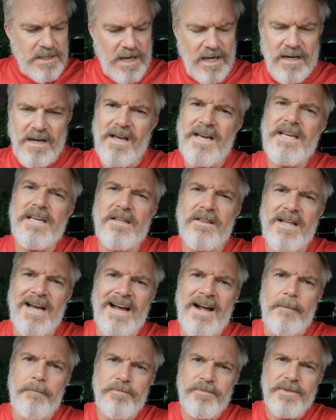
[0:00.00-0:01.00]
I like
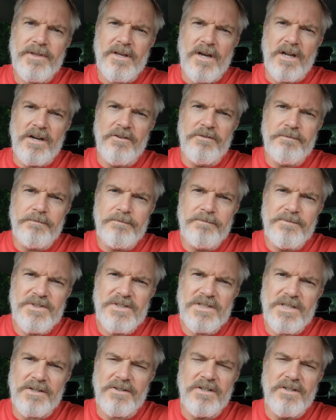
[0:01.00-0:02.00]
that kind of
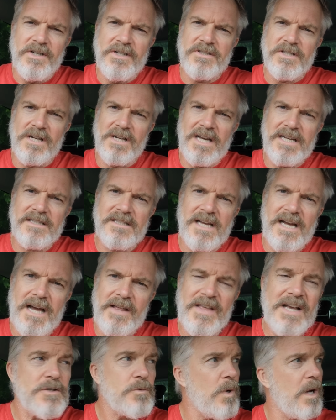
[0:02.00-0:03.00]
suddenness. I like that.
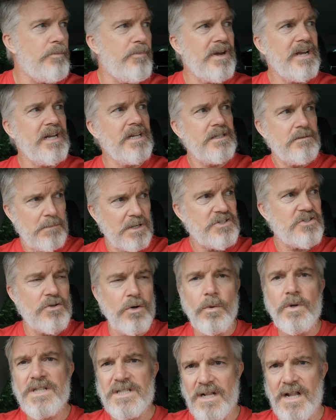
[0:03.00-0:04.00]
And that's what I bring in. My
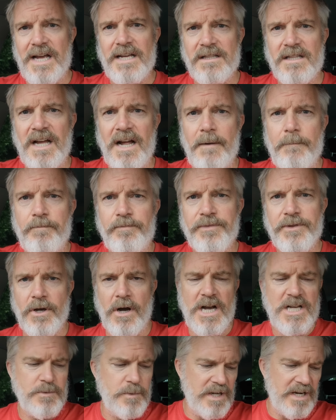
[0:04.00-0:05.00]
school is like that.
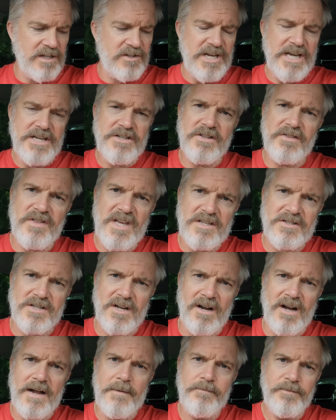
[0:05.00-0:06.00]
Guys, we're going to teach at this
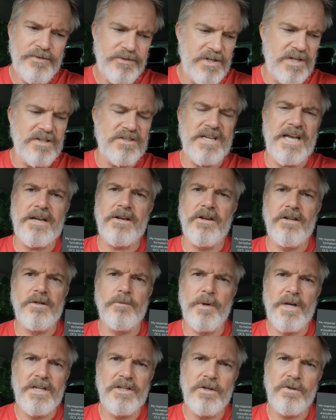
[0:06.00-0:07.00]
time to the
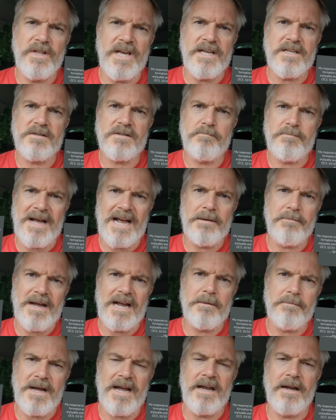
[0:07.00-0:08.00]
second. We're going to do this, bang,
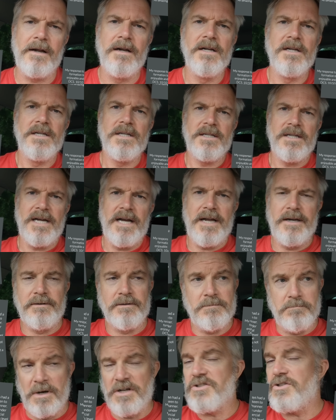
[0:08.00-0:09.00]
bang, bang.
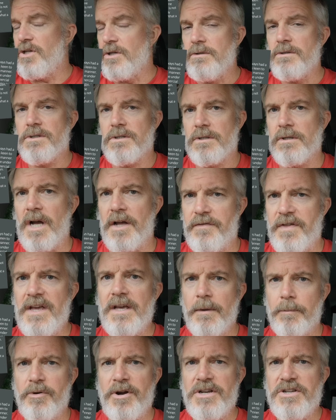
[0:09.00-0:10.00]
And my students, I
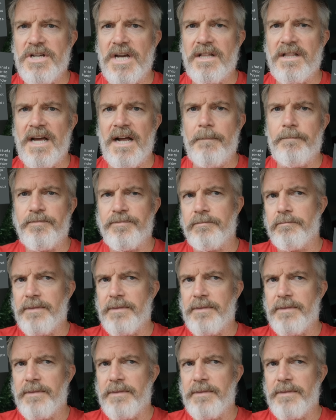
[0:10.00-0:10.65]
think, appreciate that.